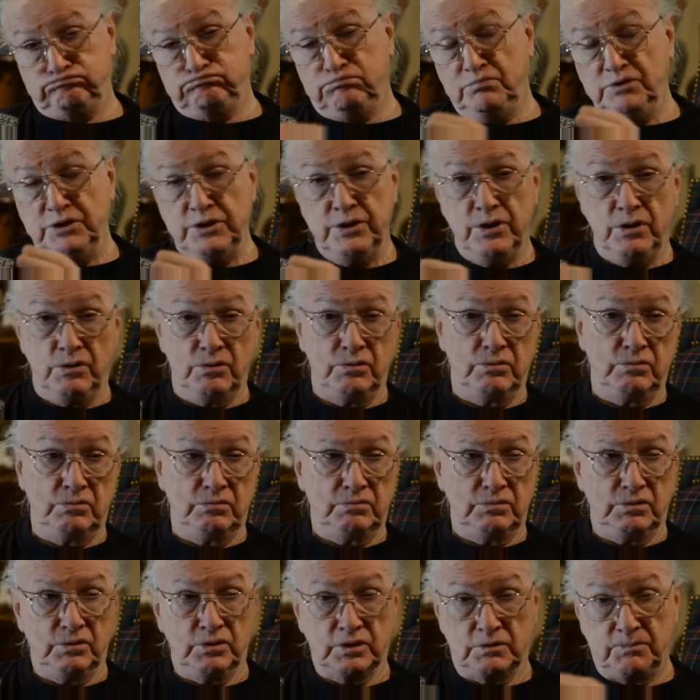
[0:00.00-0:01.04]

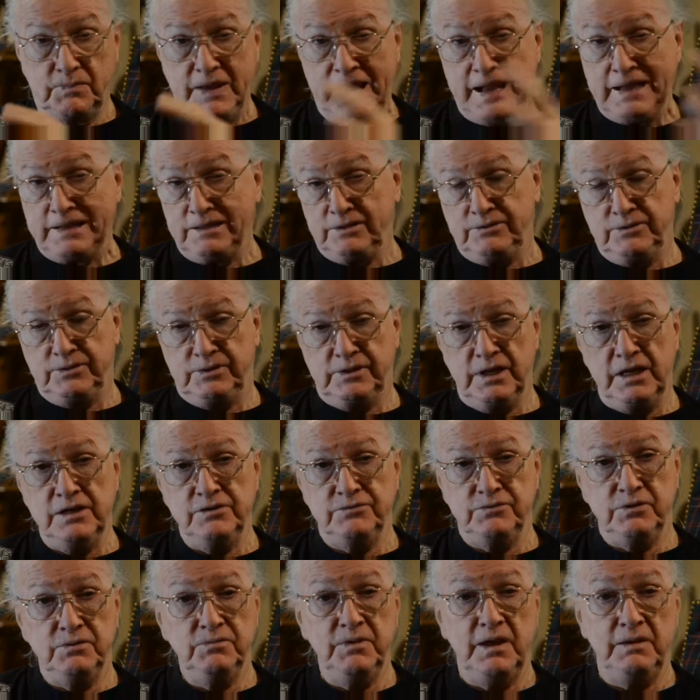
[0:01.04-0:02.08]
look back at their
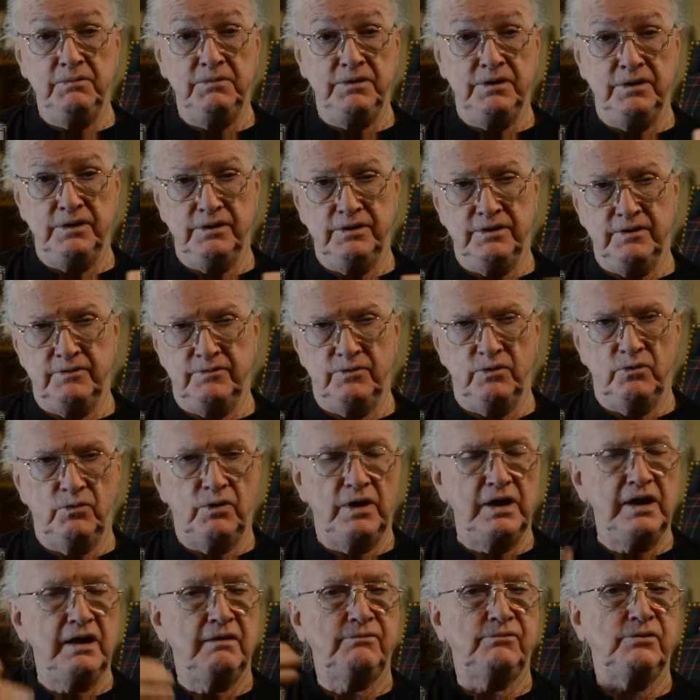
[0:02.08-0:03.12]
country maybe in a different
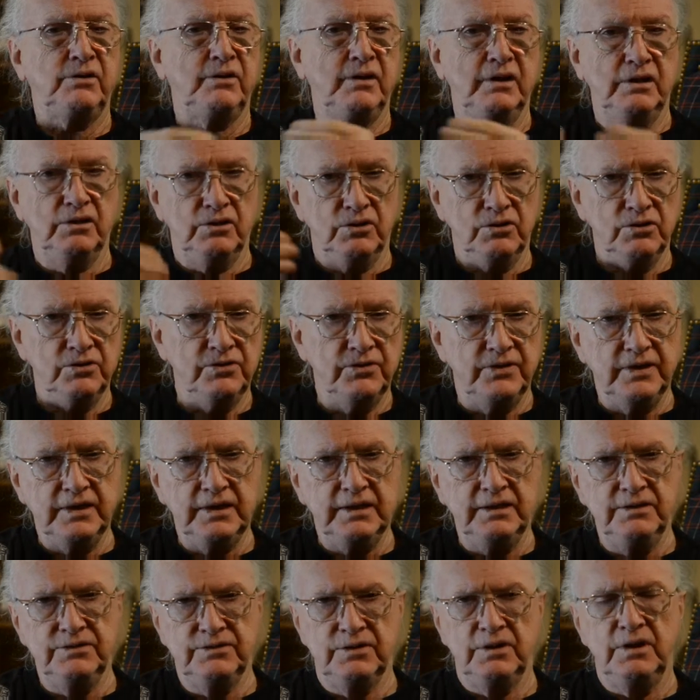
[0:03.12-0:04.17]
way after they learn
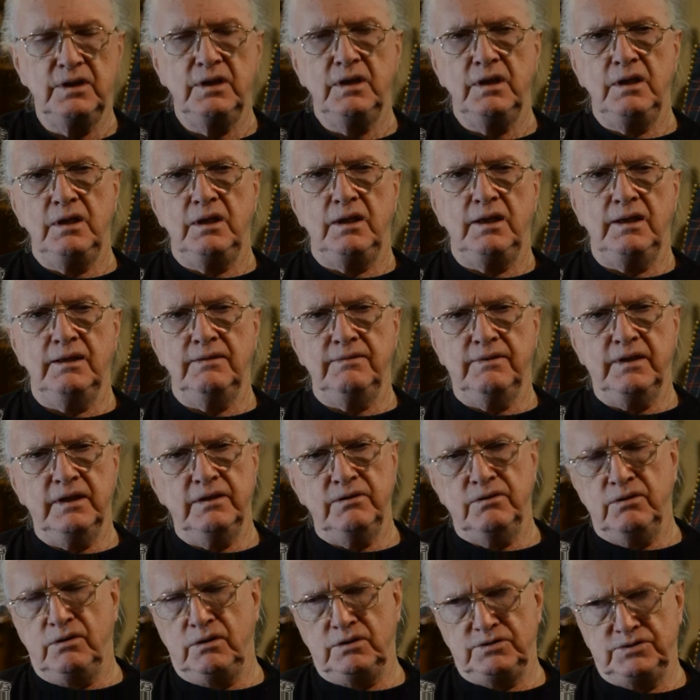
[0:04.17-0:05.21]
things, and
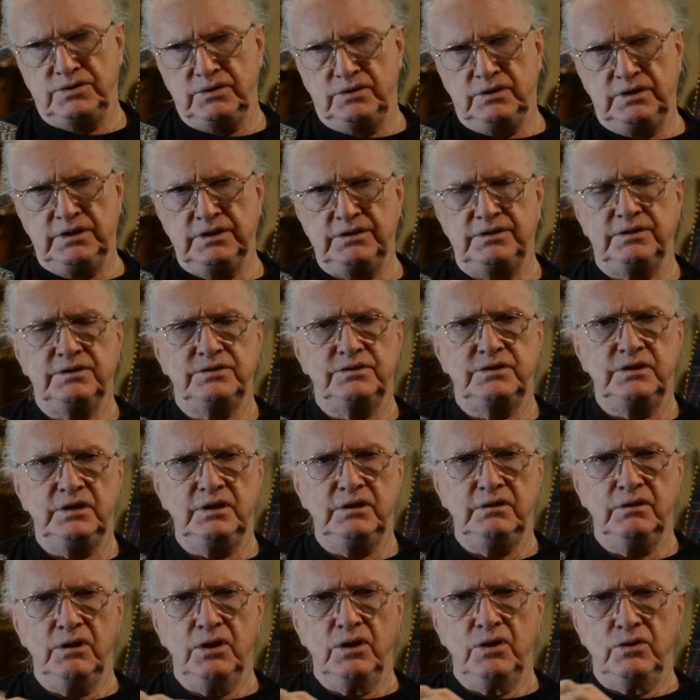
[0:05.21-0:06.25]
then also get to
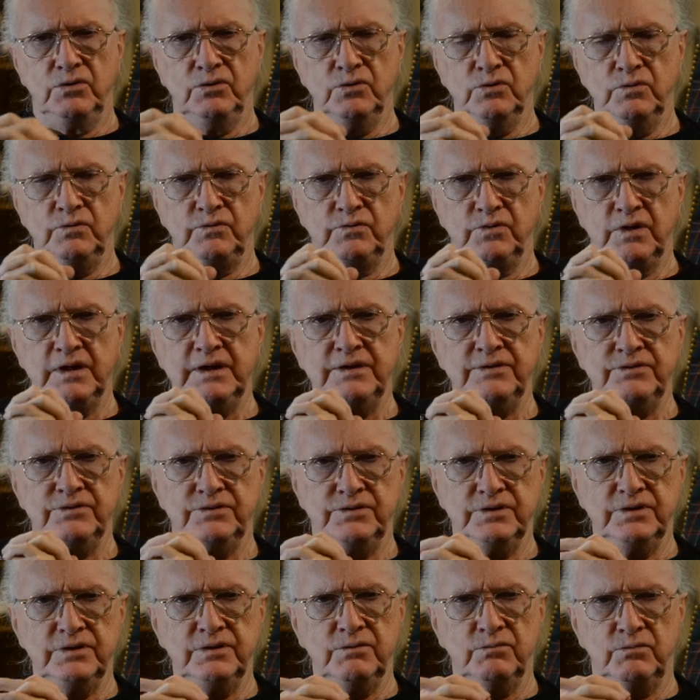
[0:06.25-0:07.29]
see new friends
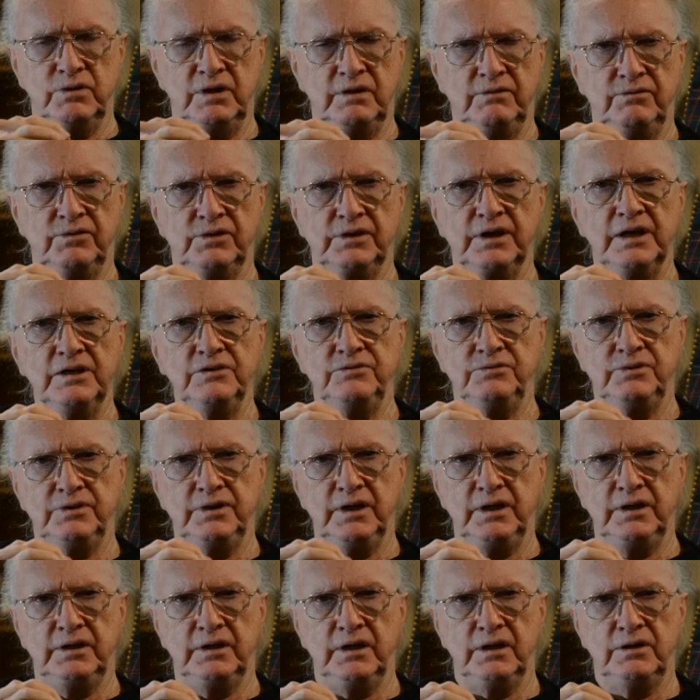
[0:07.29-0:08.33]
in whatever country
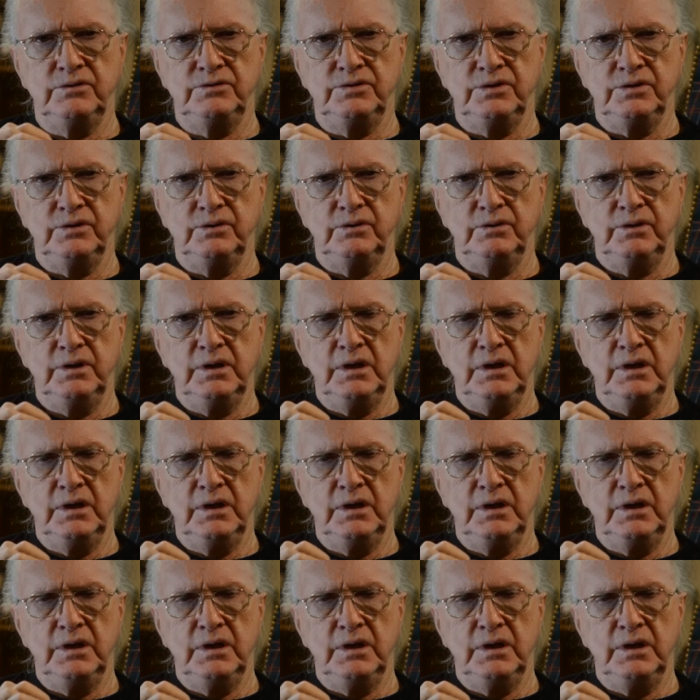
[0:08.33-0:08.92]
they go to.